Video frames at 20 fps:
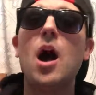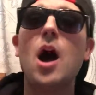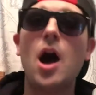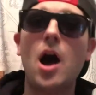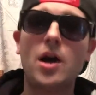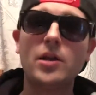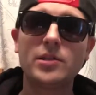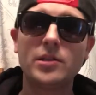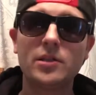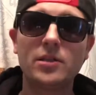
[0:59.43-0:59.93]

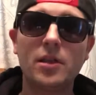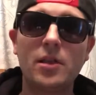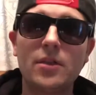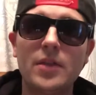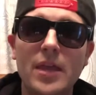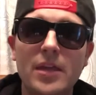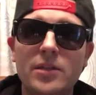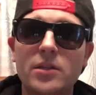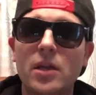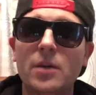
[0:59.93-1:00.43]
Us,
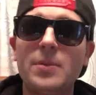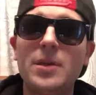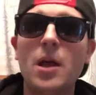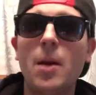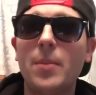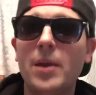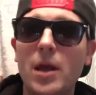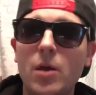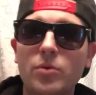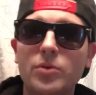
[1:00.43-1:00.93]
that is going to be
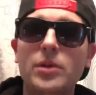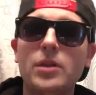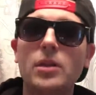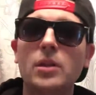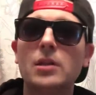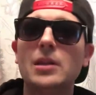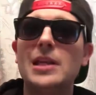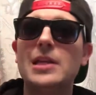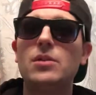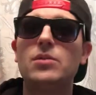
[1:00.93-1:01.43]
coming
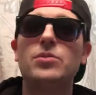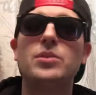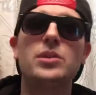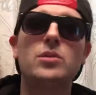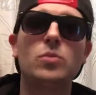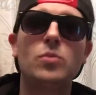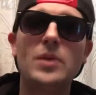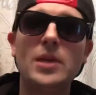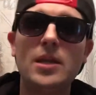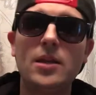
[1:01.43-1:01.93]
out later
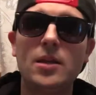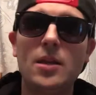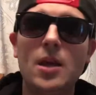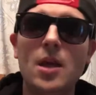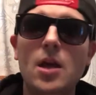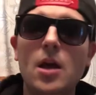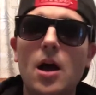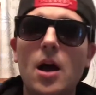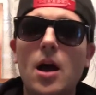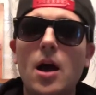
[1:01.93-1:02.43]
this week.
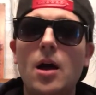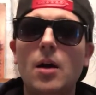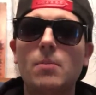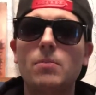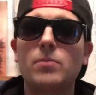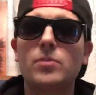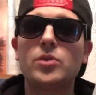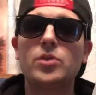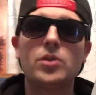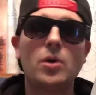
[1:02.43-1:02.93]

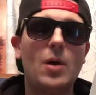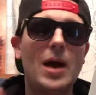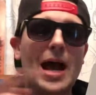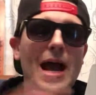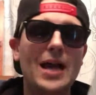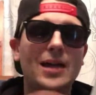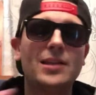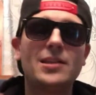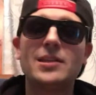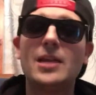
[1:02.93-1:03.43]
So
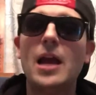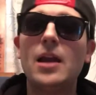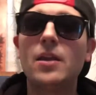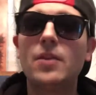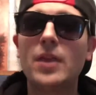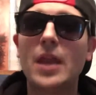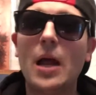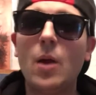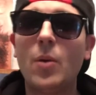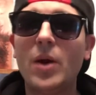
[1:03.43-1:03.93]
I decided that I